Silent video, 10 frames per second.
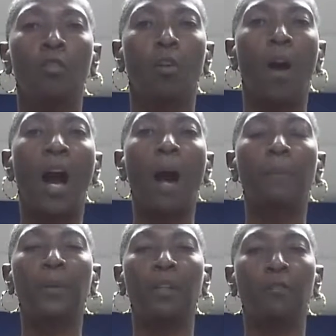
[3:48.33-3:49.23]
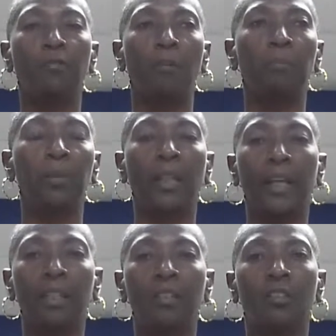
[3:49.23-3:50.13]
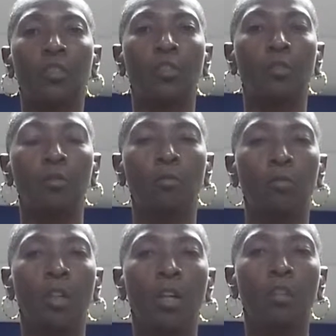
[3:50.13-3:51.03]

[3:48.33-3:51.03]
hopping from plank to